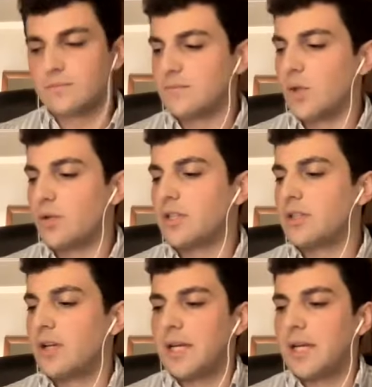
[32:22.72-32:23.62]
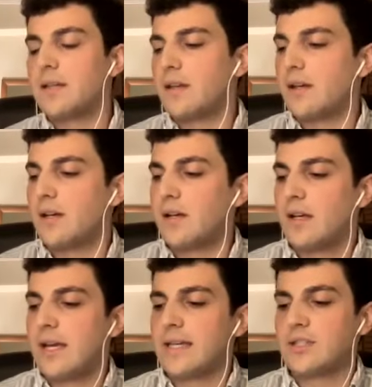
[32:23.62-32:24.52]
Noted. And I
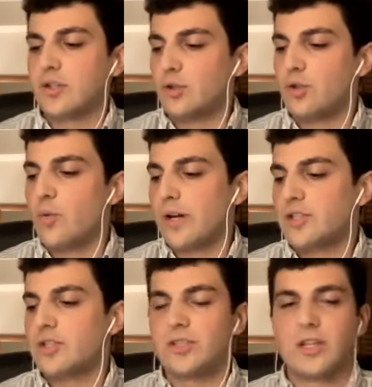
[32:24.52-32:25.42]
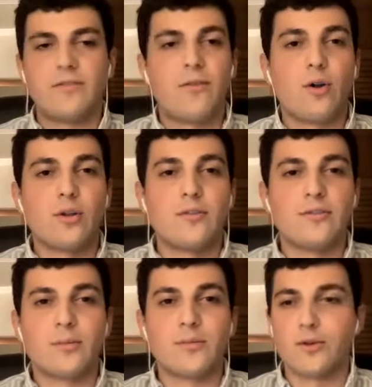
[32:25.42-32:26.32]
guess there are two questions that follow
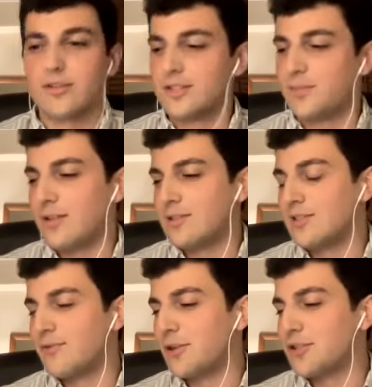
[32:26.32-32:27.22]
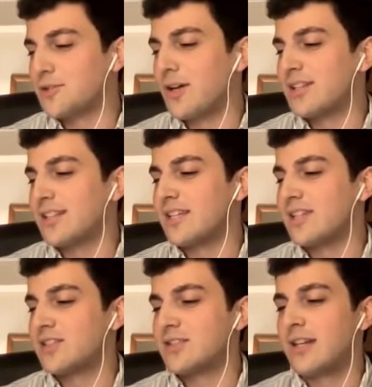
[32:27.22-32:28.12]
from your response. The first one
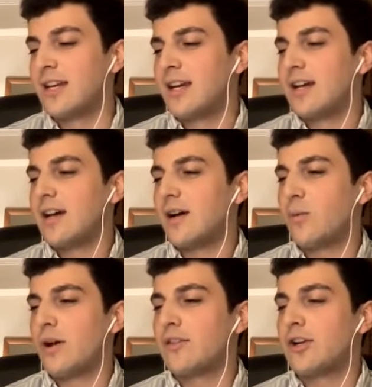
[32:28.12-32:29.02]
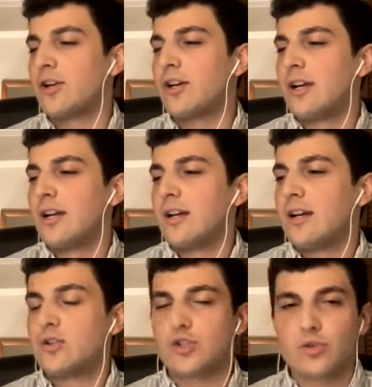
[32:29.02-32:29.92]
is whether
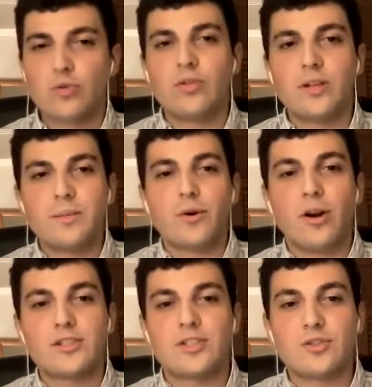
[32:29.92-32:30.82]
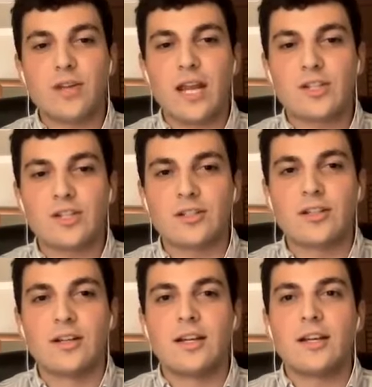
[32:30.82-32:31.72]
true liberal arts education,
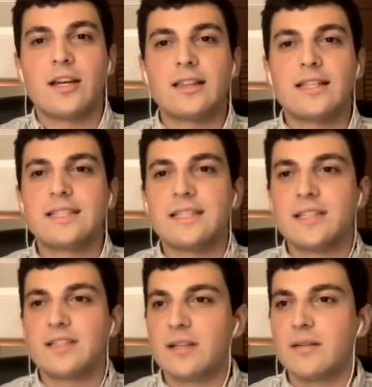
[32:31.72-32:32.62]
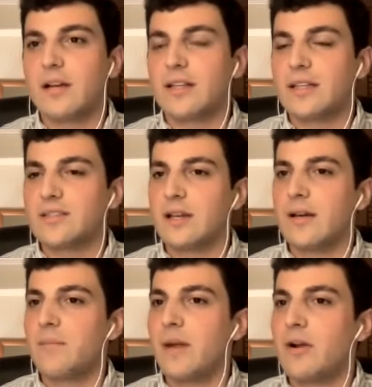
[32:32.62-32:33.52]
at least in its, I guess,
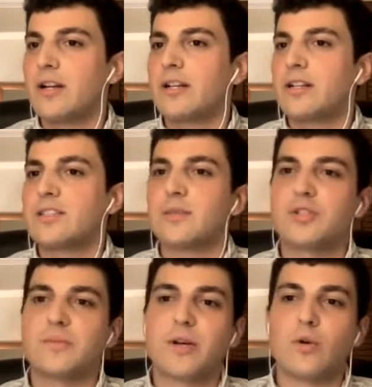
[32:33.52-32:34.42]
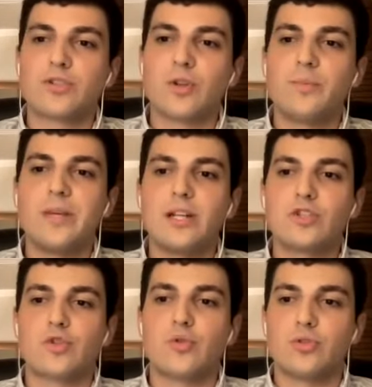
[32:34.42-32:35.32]
American conception, but also being
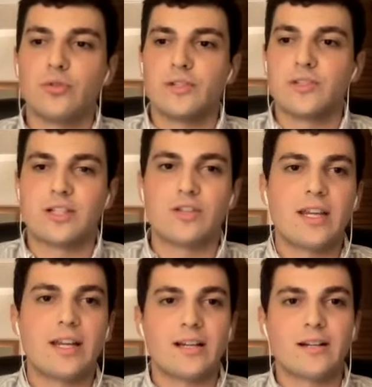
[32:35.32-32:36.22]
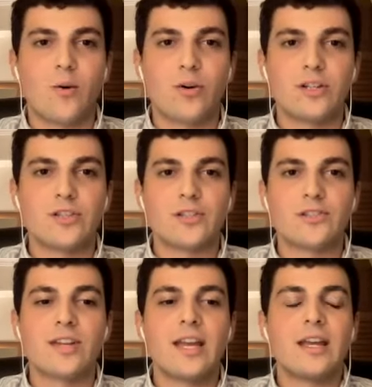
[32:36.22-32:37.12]
true to its Greek
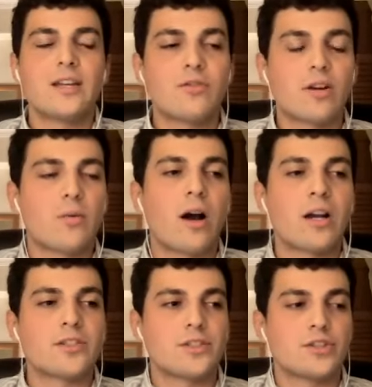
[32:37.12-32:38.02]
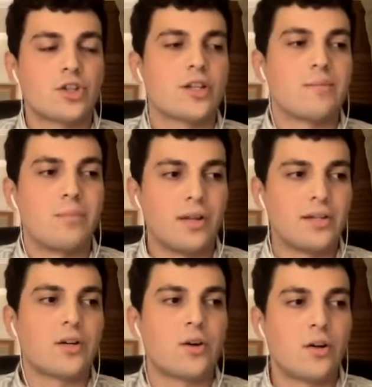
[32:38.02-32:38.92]
origins, it requires a certain
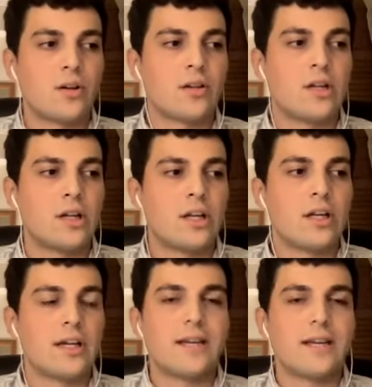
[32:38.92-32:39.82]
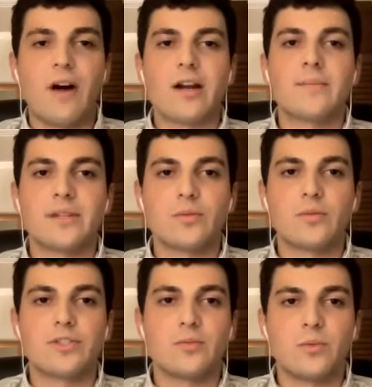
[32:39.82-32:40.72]
political environment
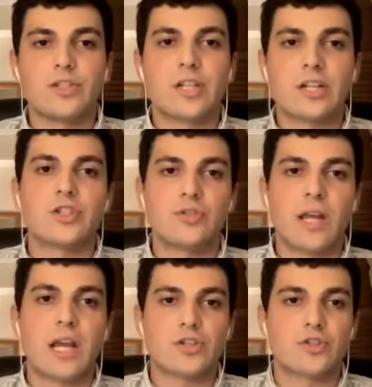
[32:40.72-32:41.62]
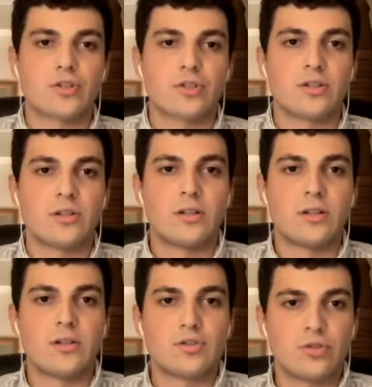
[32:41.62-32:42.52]
within which such education
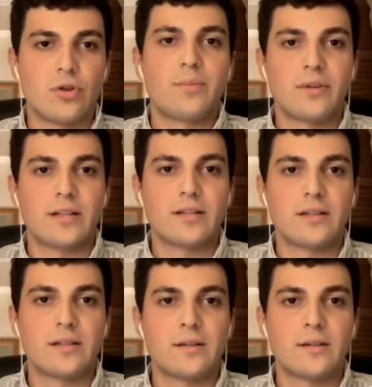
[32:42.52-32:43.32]
should operate.